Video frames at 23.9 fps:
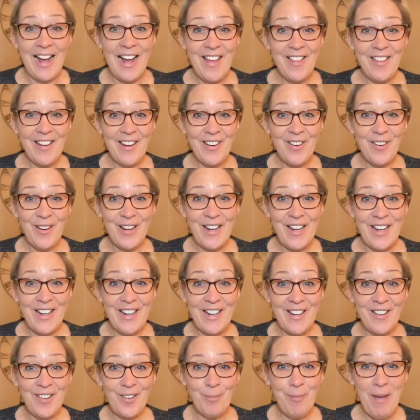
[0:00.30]
there, it
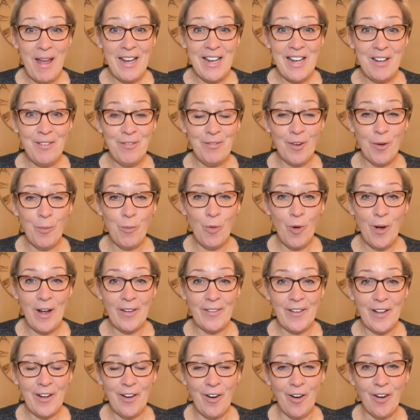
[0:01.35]
is Becky from Wild
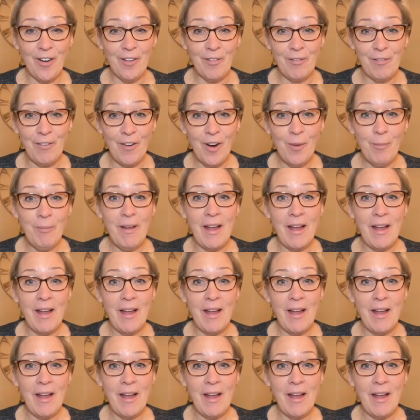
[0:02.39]
at Heart Farm,